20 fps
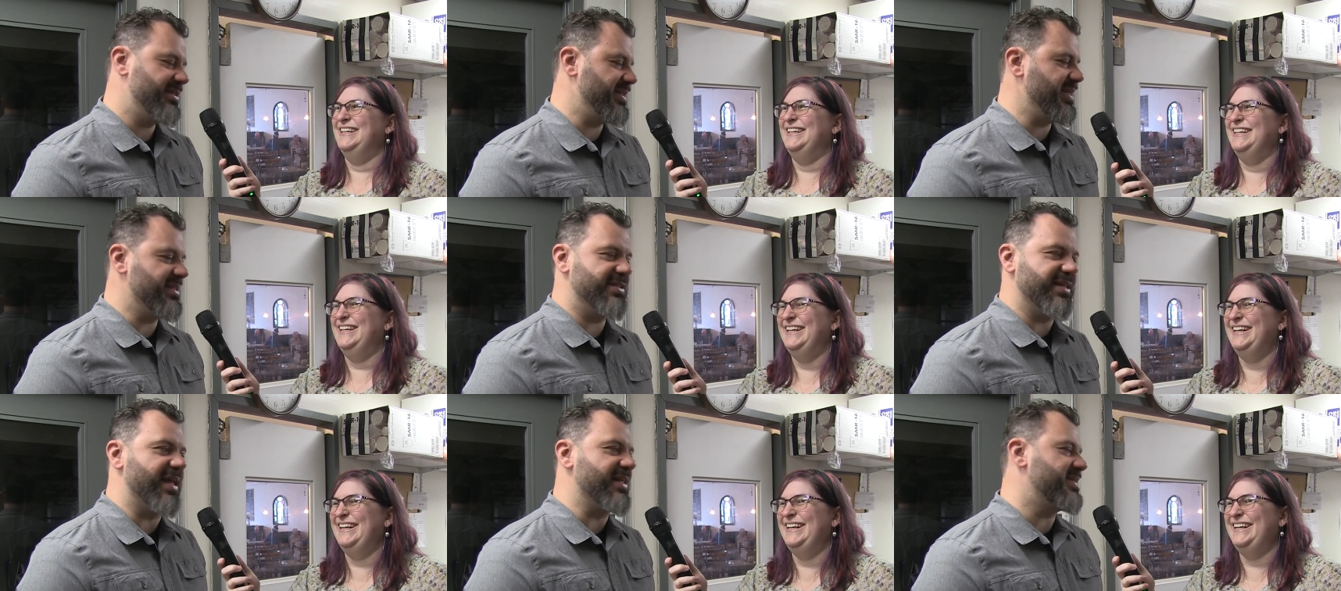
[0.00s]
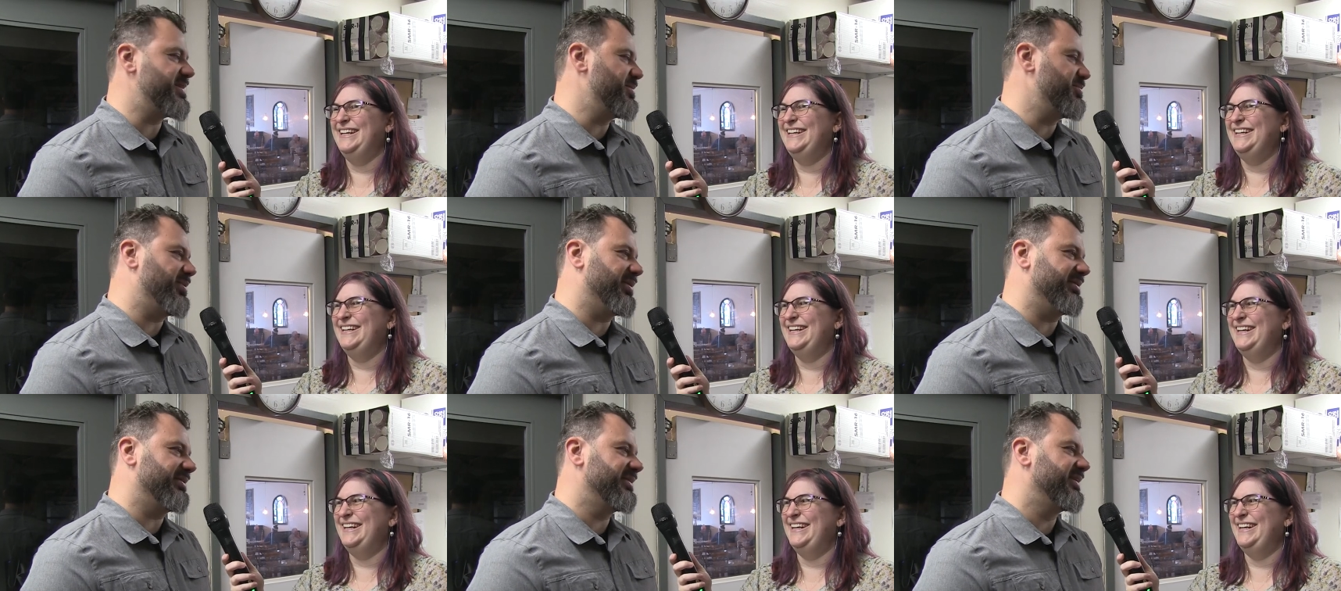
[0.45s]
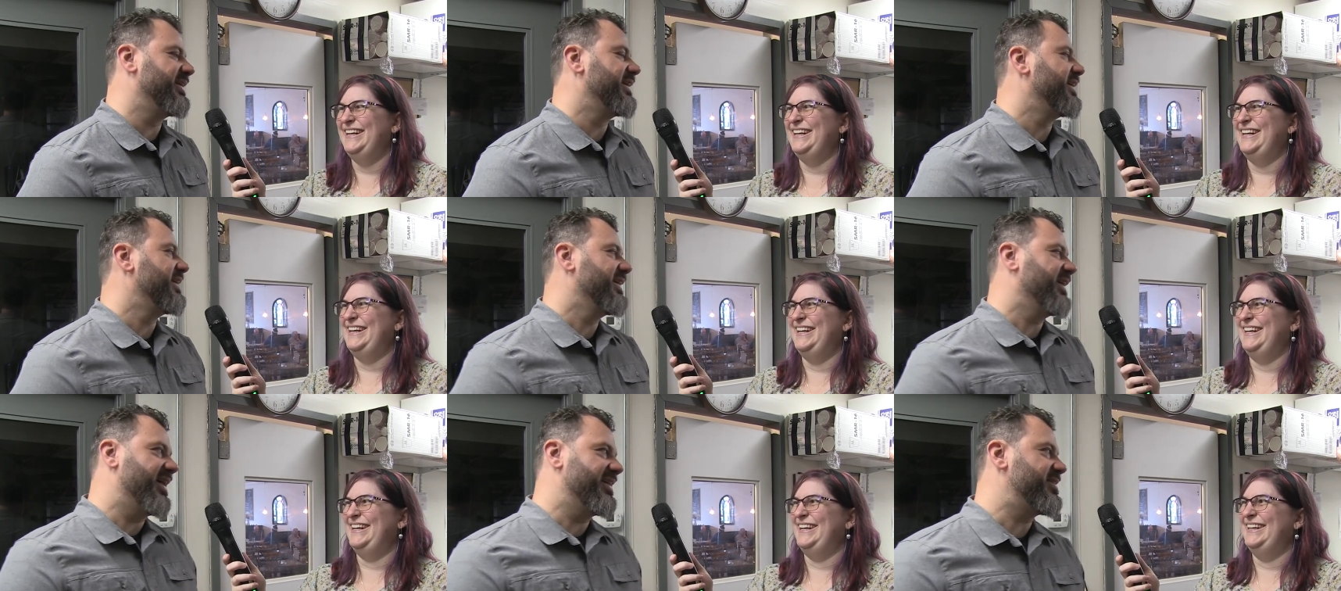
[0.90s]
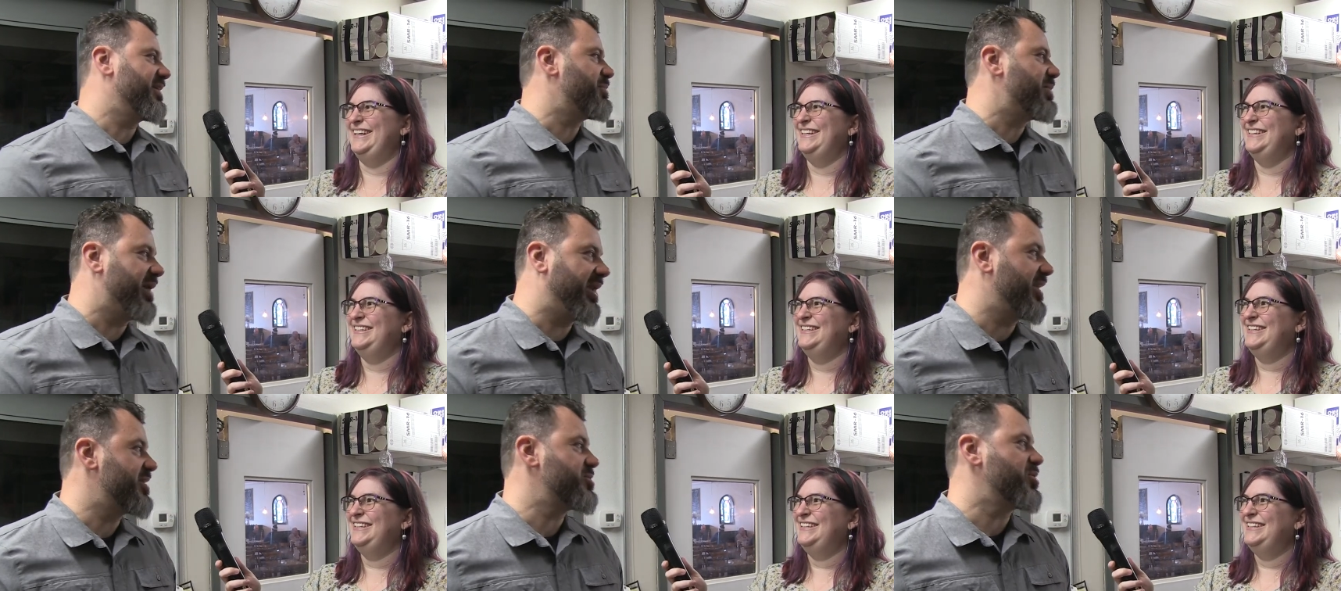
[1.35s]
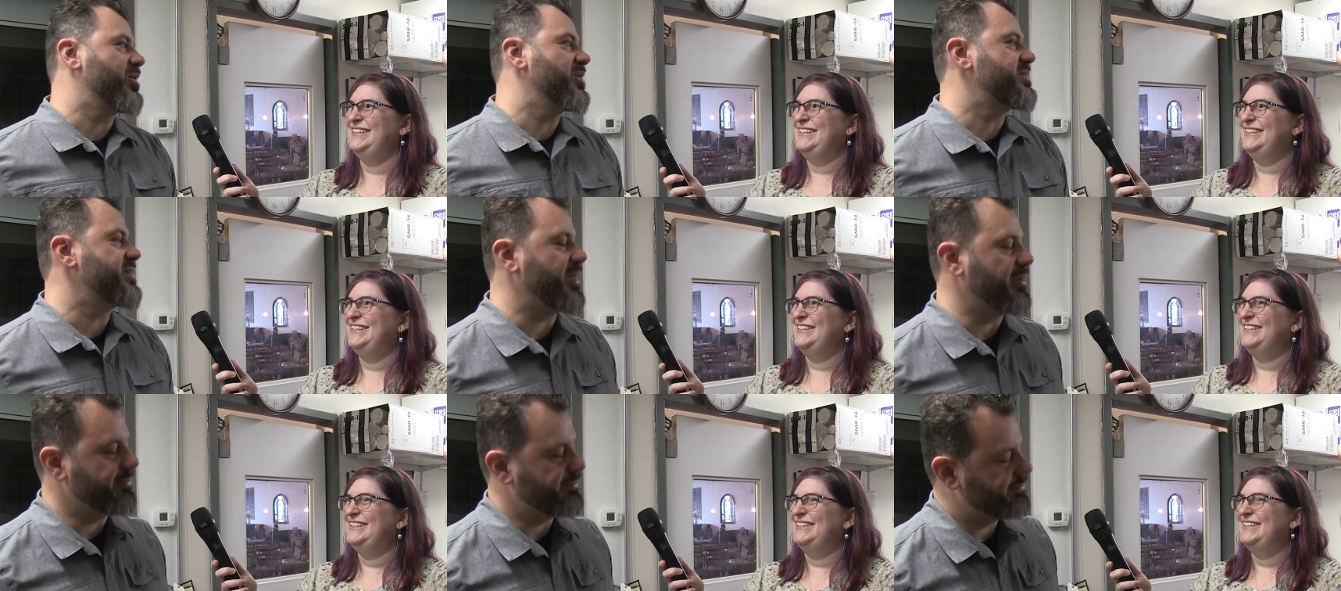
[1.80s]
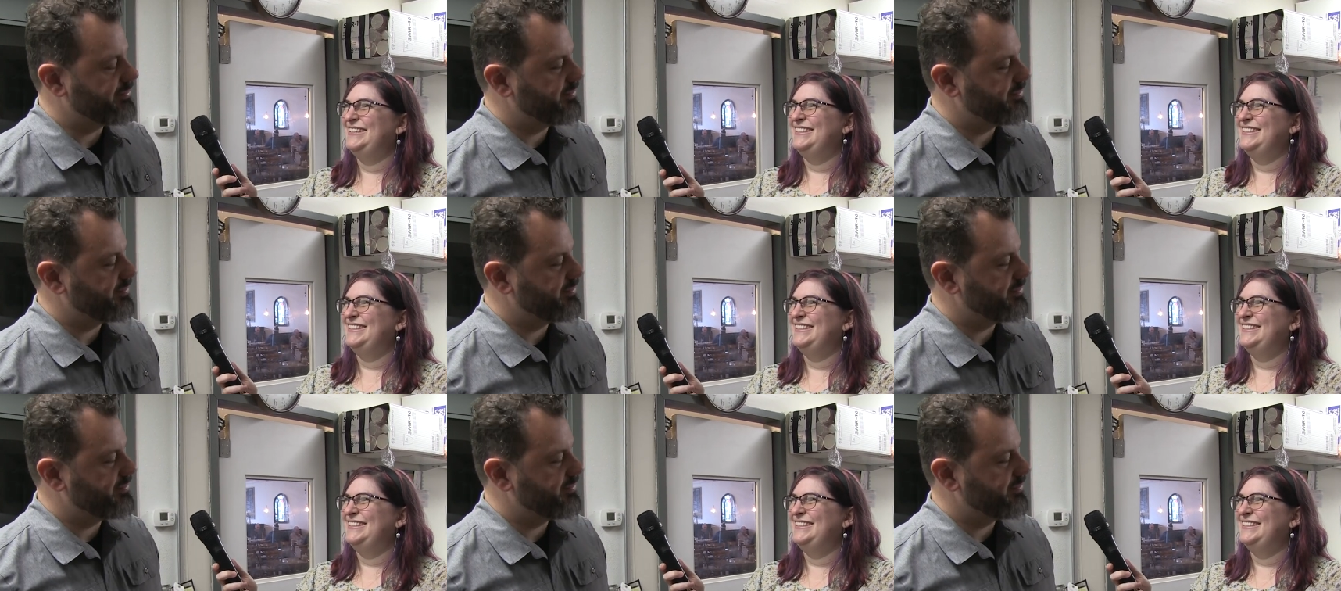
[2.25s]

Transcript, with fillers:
Speaker 1: It's that simple. I tell my kids all the time.